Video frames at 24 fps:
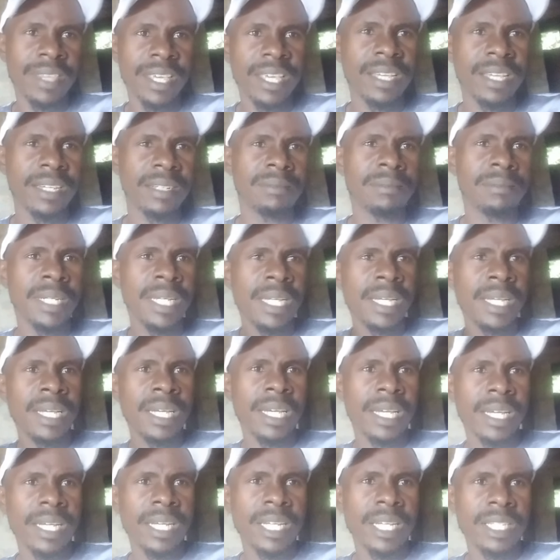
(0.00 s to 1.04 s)
thing,
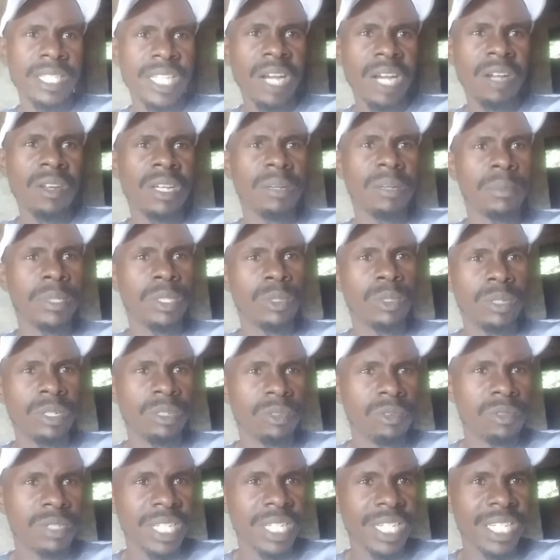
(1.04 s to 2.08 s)
juggling
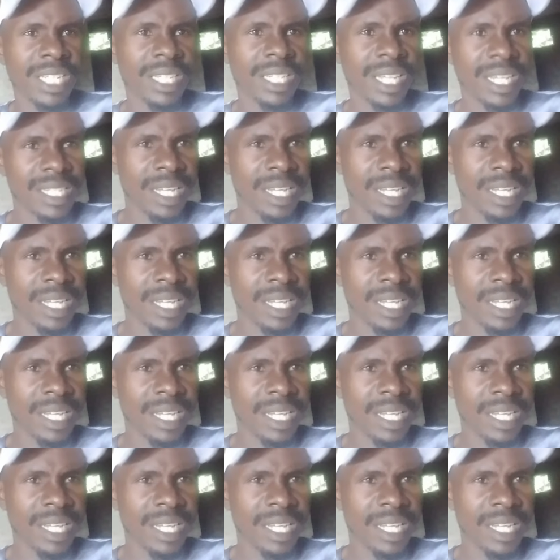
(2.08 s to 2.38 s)
between using it